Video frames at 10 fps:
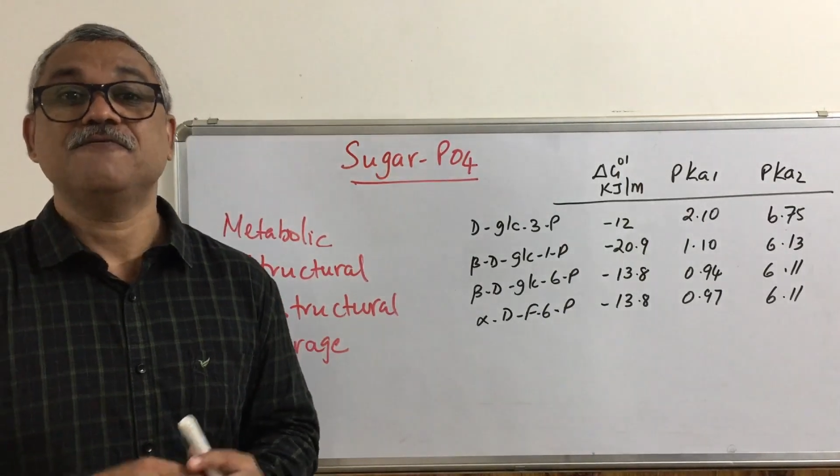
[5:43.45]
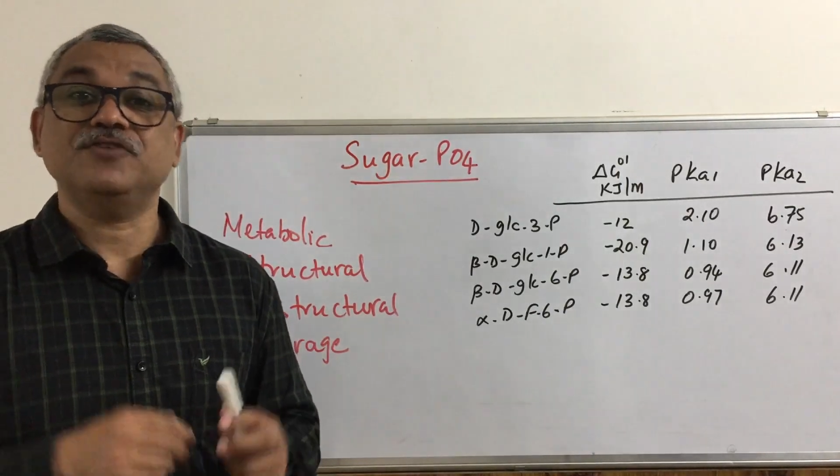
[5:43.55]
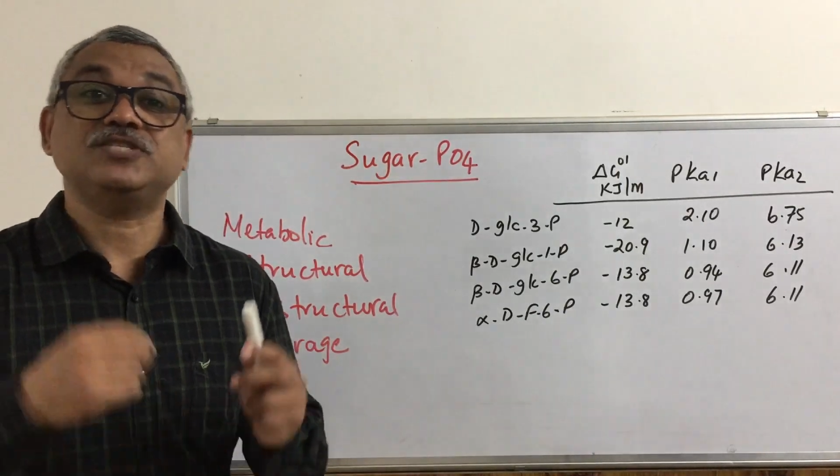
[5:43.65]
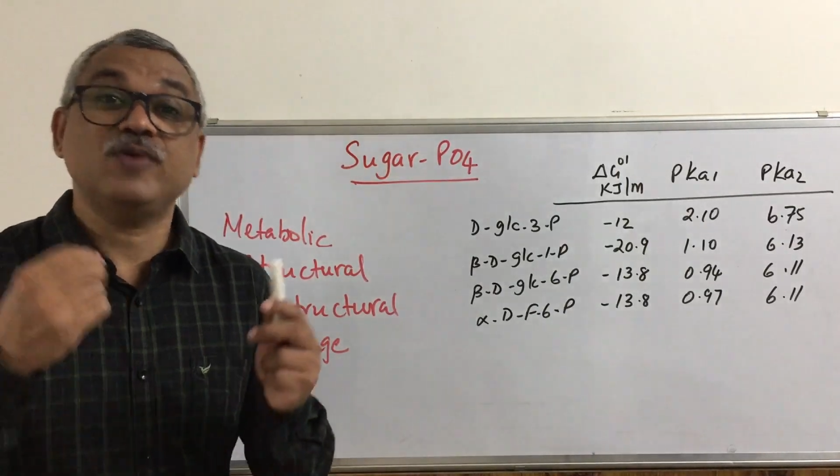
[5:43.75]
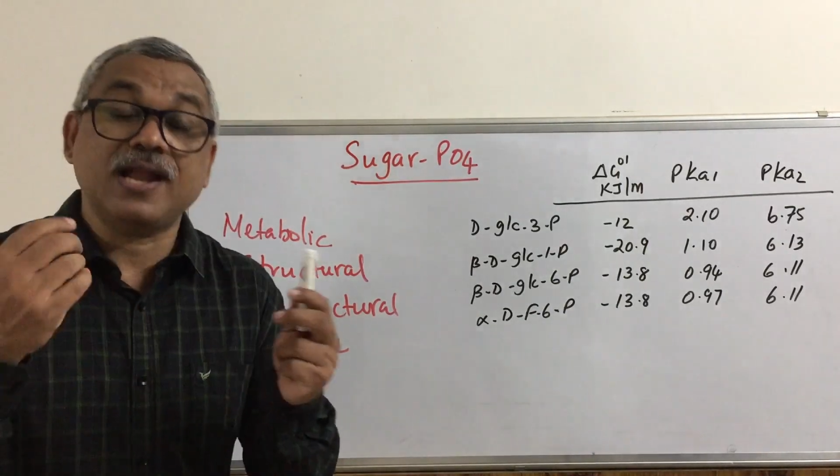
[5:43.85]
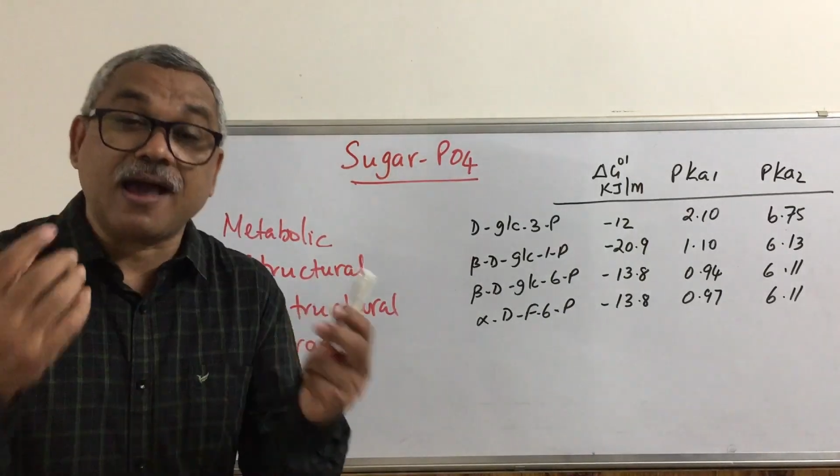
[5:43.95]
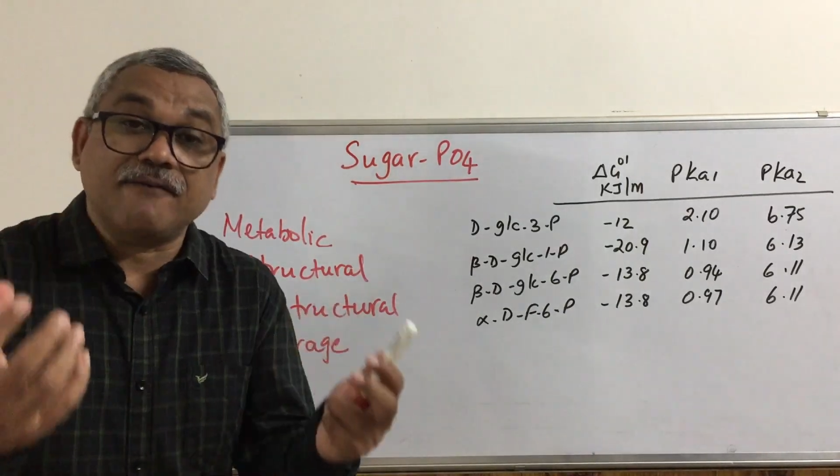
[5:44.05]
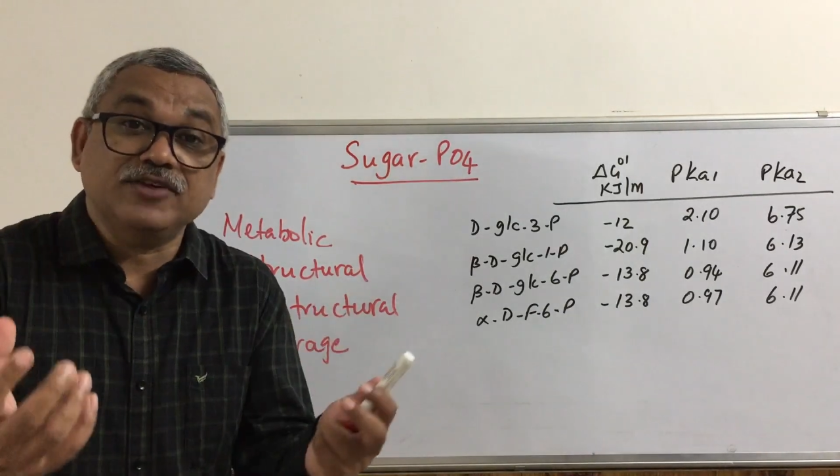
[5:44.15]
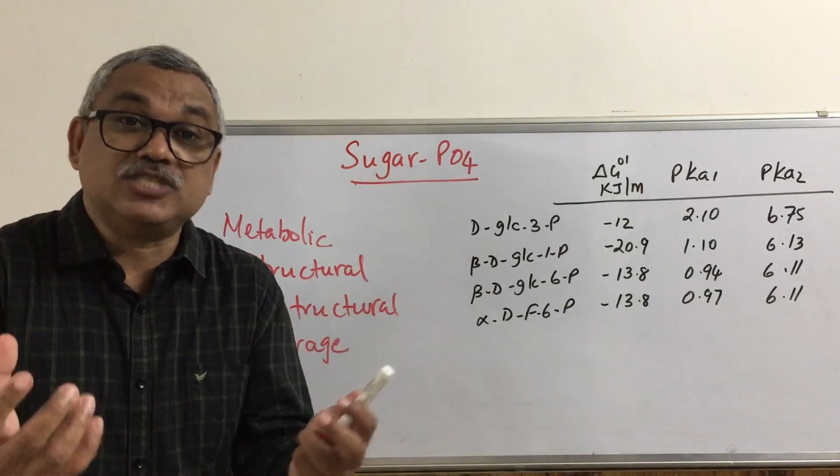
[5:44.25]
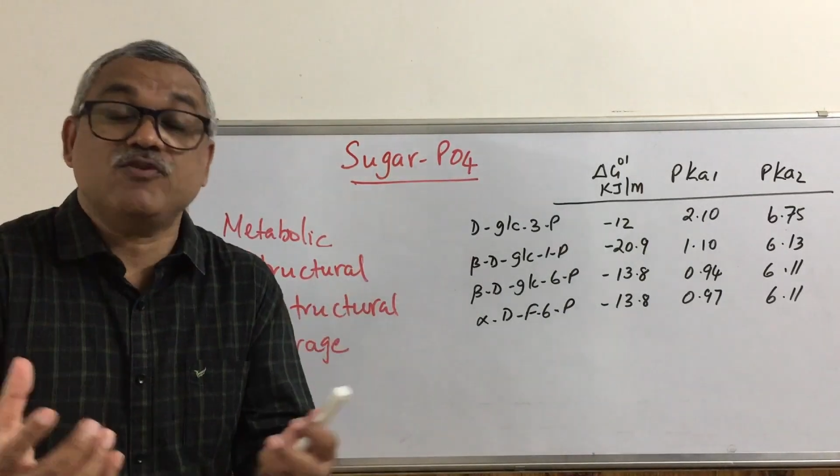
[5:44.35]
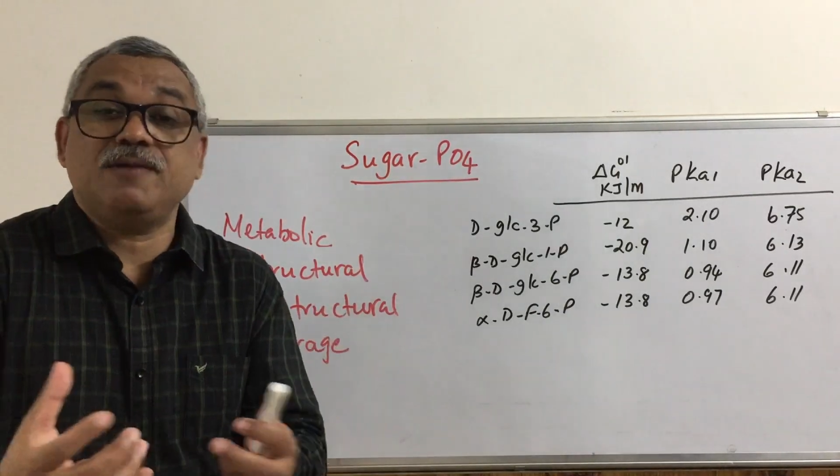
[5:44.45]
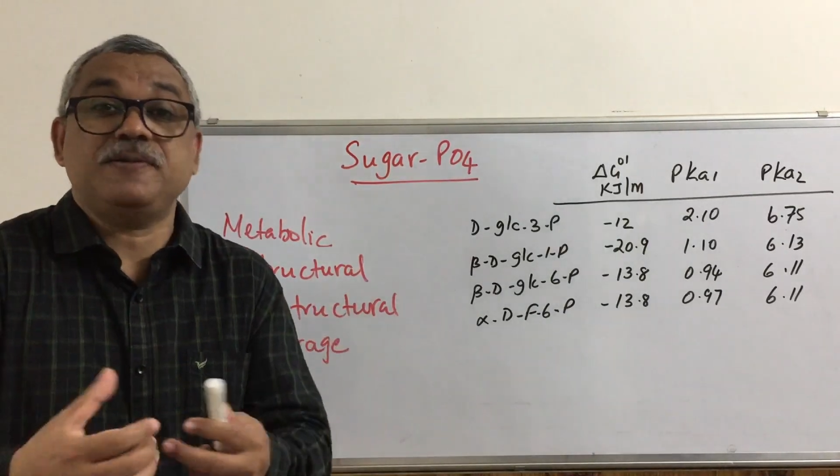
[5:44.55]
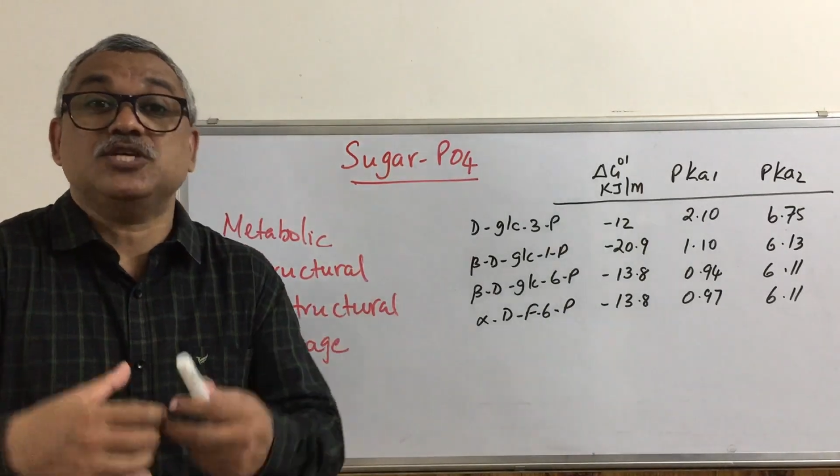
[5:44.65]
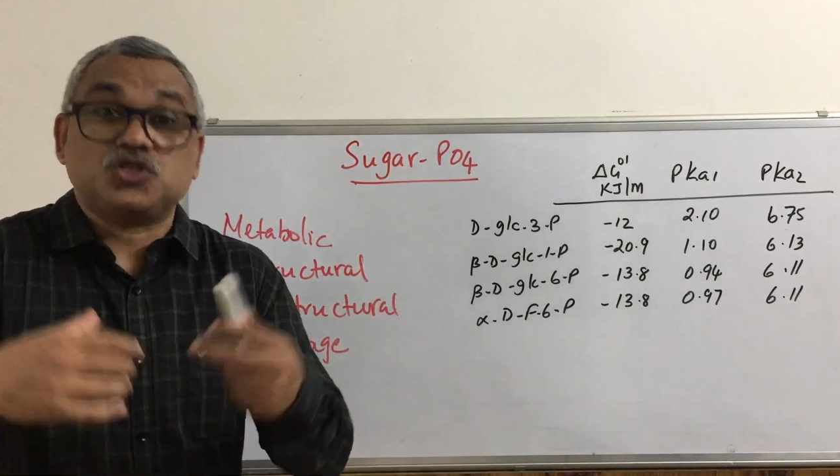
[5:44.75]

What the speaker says: which will be